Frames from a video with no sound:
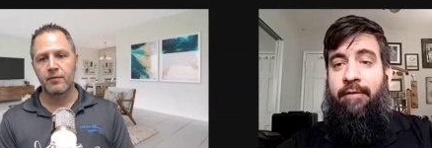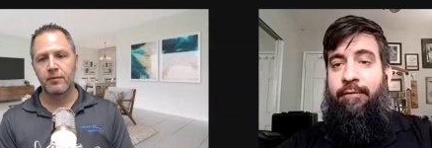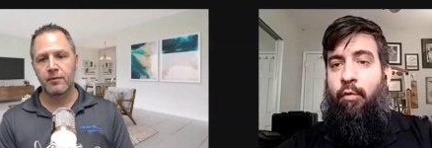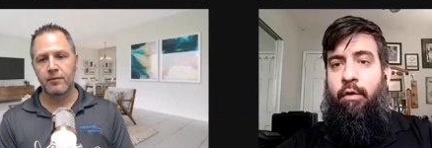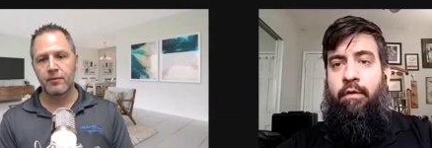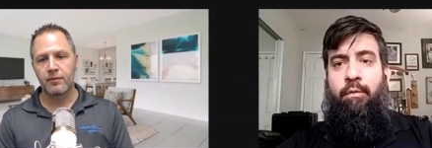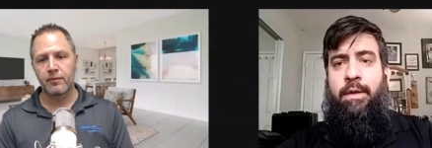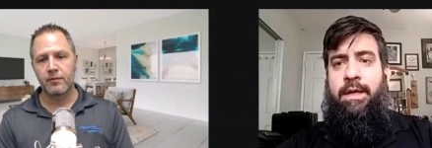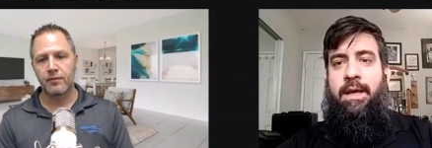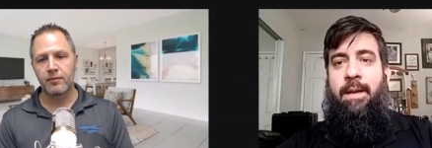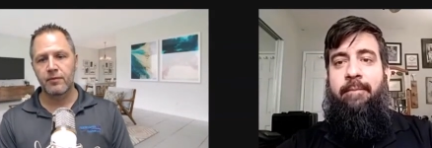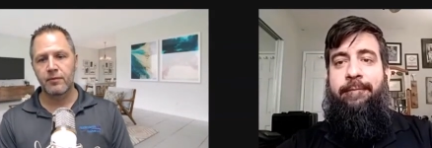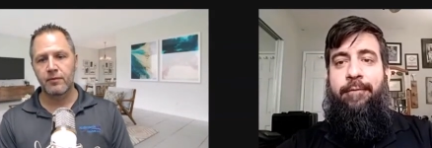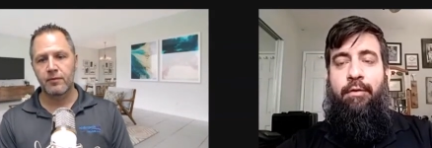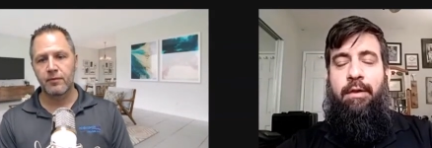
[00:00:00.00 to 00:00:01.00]
Speaker 1: Of course, we
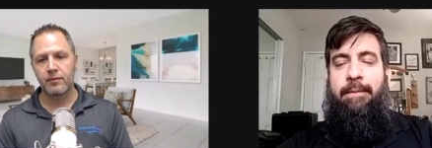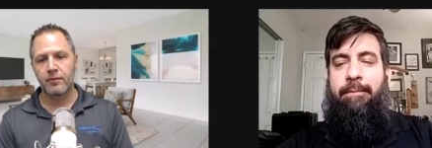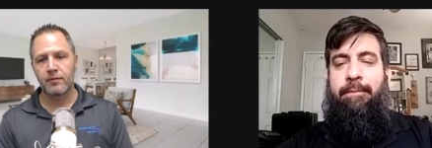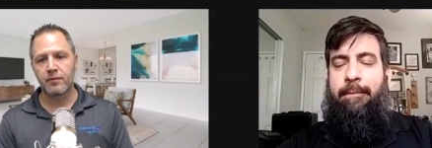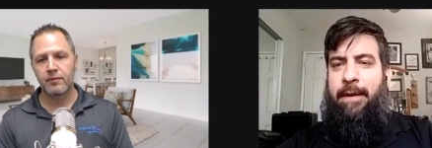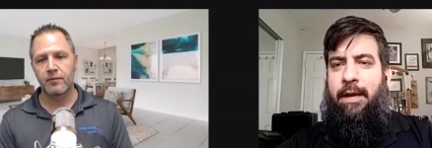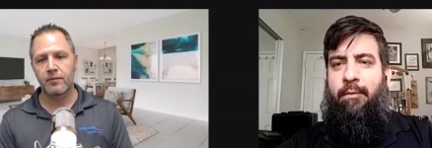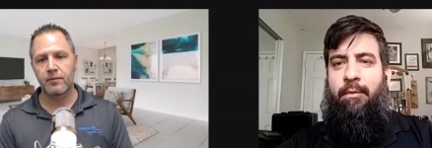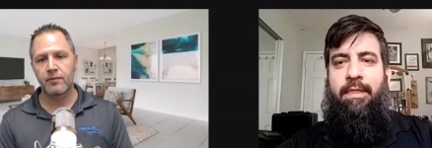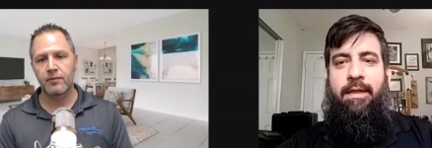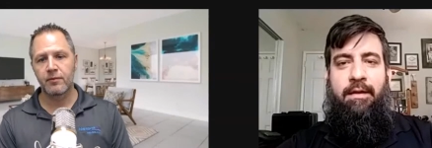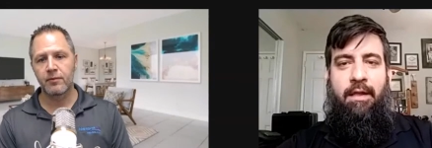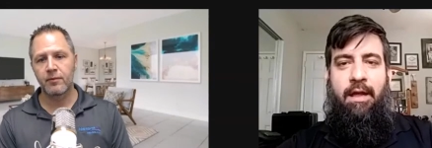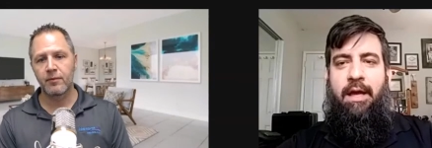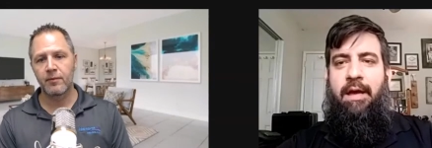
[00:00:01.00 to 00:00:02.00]
come fully prepared
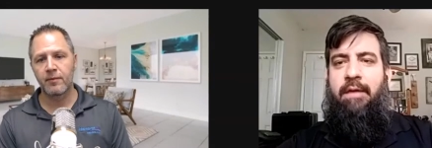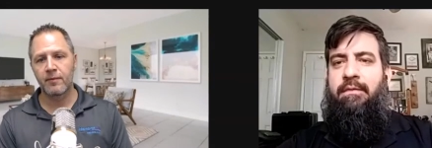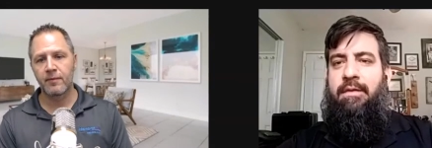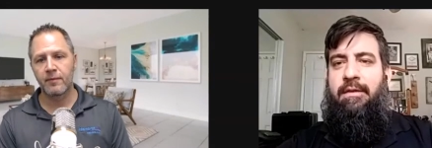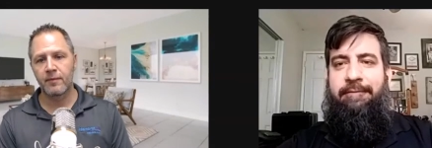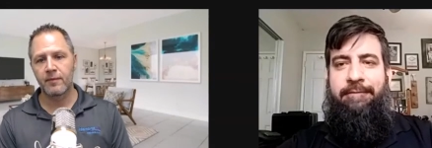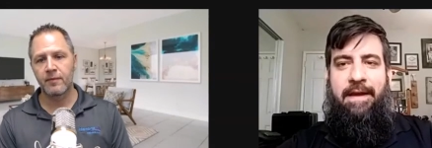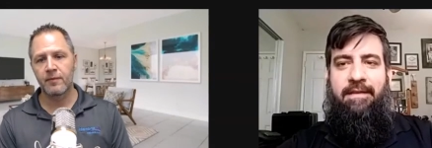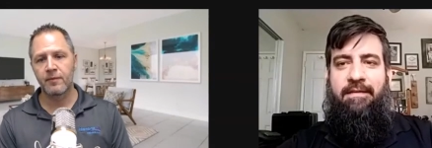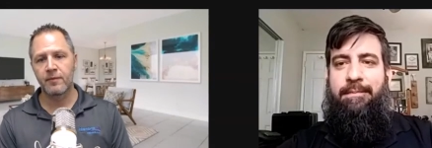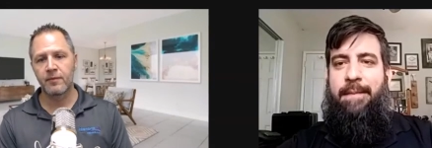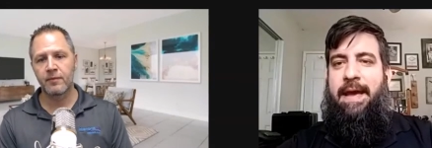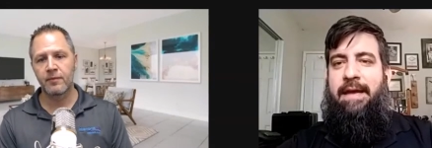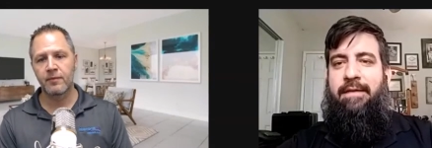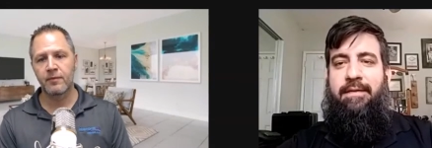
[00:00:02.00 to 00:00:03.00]
with the gloves and the
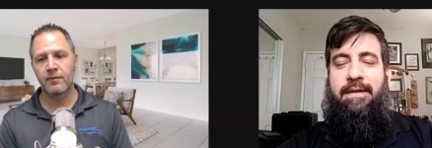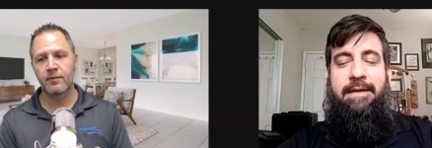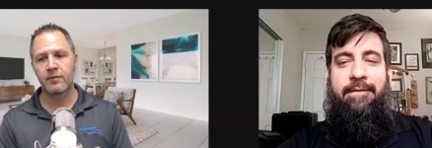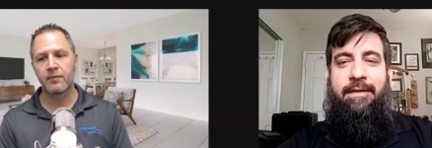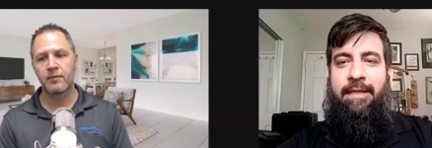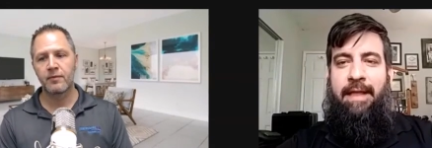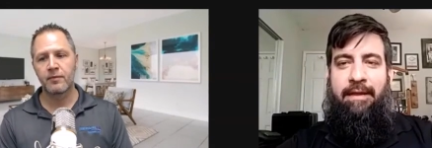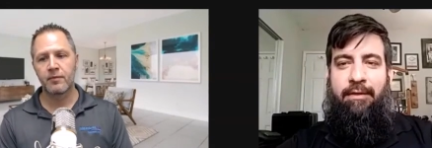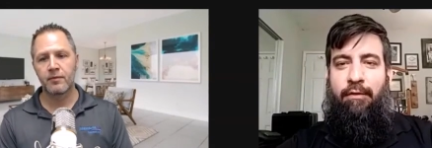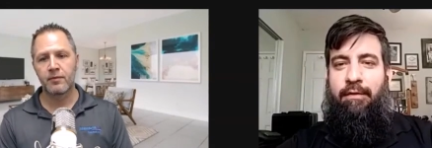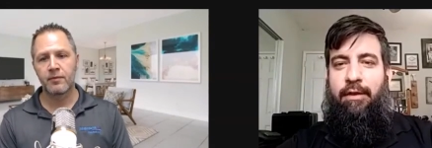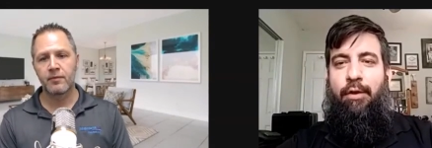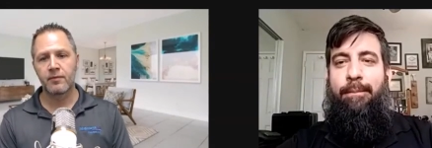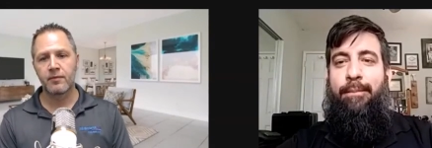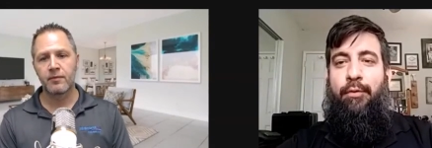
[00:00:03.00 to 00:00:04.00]
face mask and even like
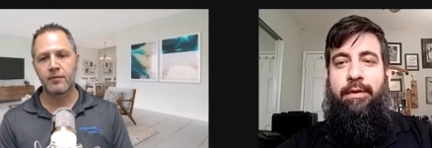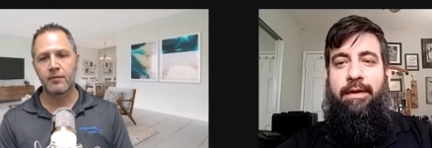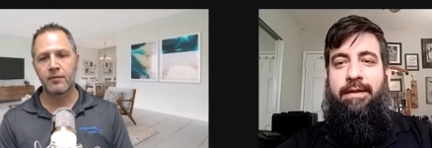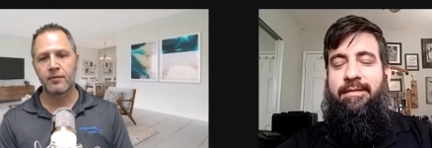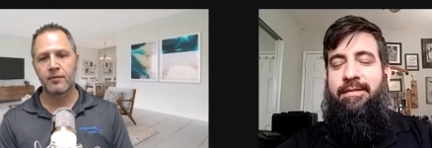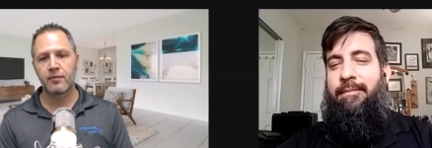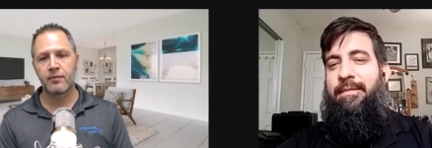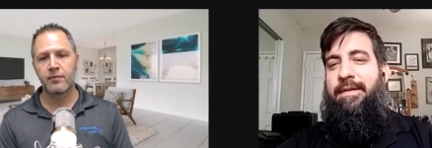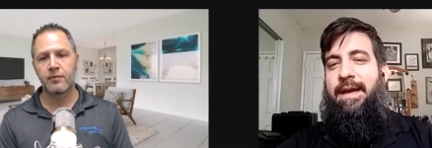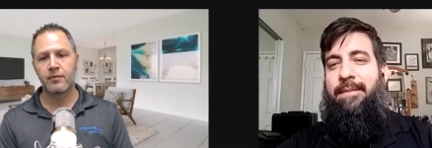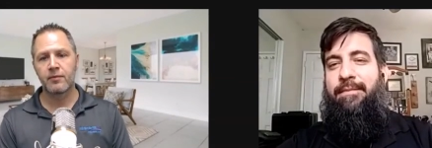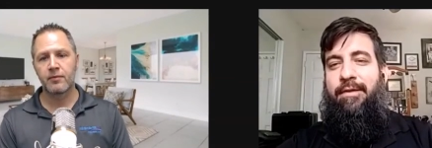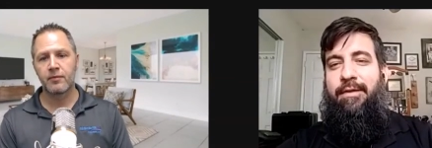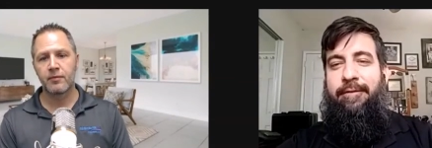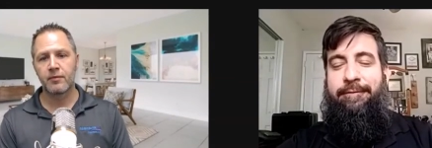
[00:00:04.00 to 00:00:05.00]
those little booties
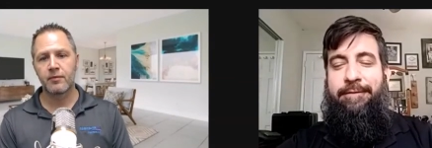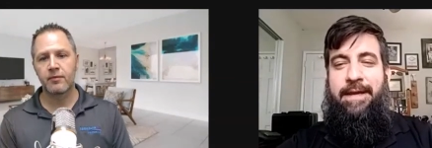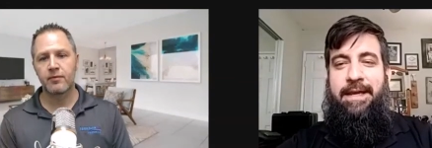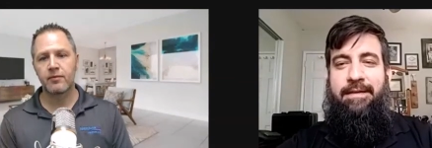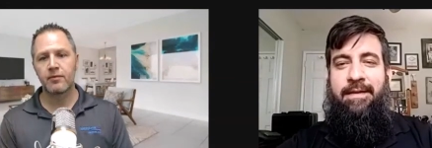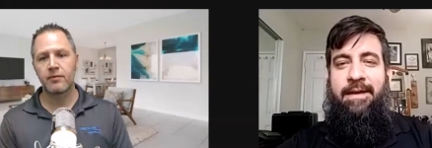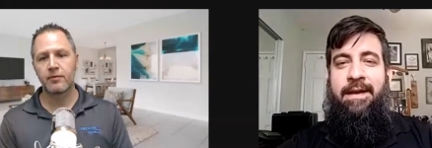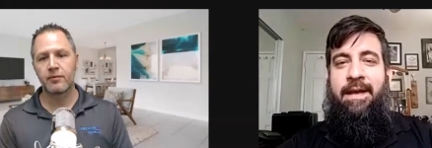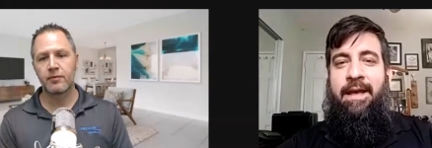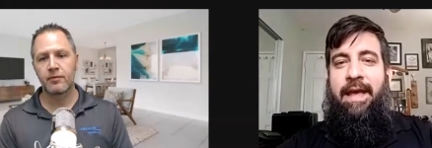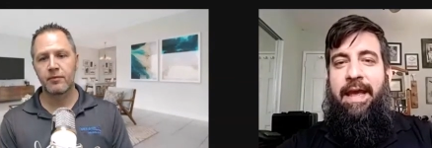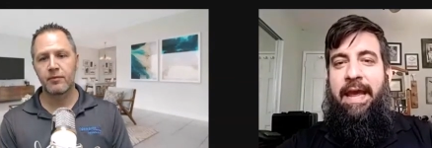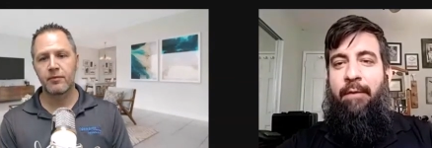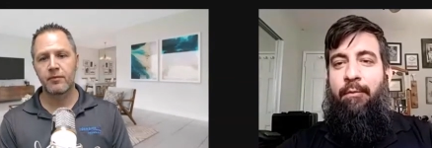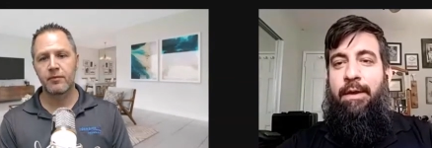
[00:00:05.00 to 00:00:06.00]
sometimes on the feet.
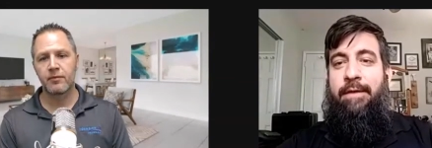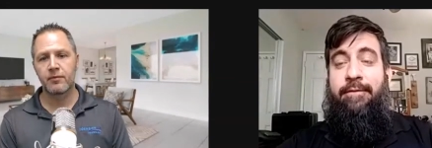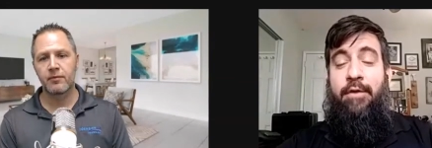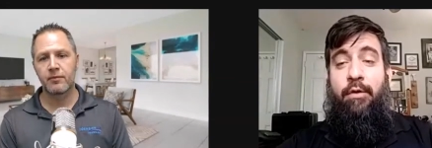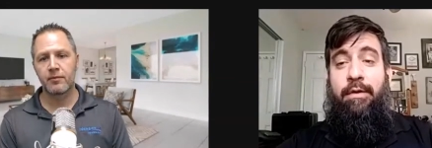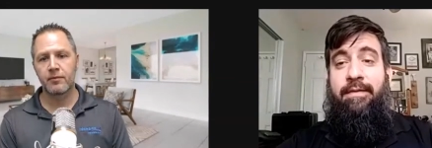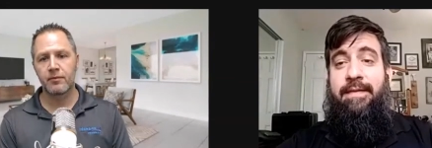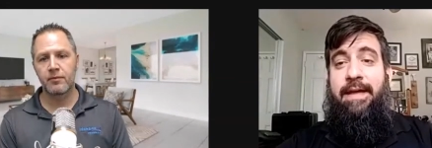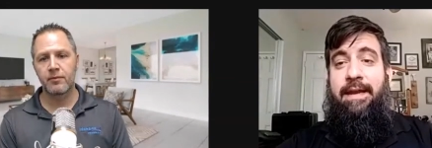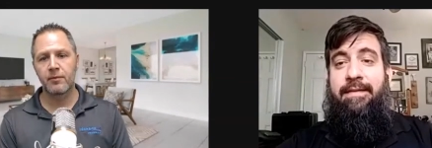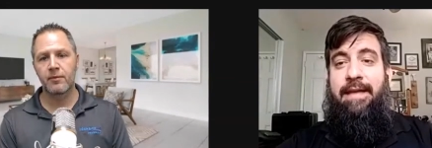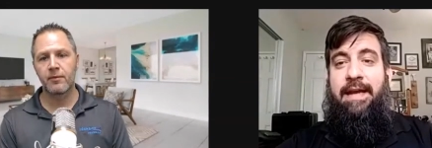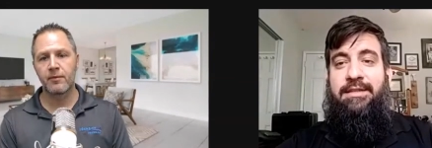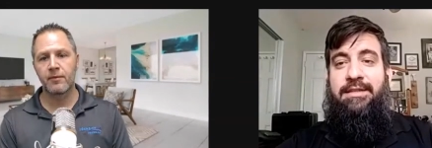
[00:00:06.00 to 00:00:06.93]
And we've noticed that